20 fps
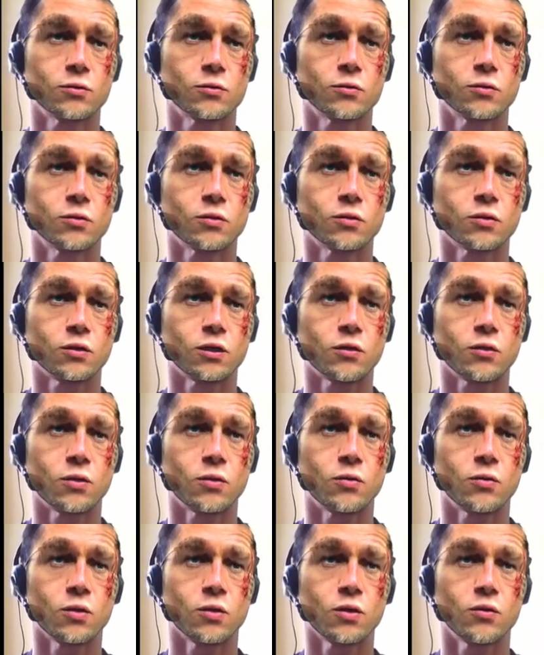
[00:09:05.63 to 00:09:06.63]
Does alpha
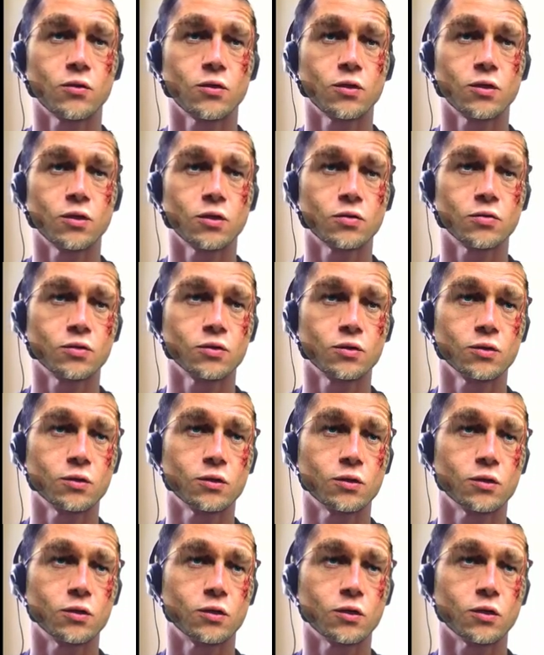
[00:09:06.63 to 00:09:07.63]
work for this one?
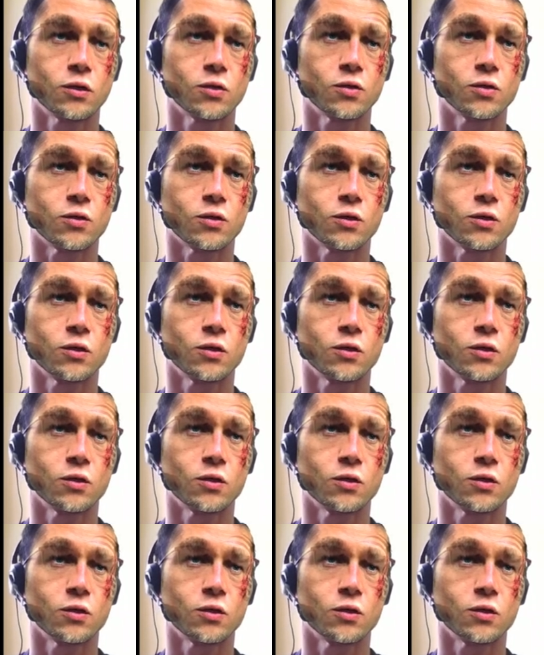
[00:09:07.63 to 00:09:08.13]
Let's check.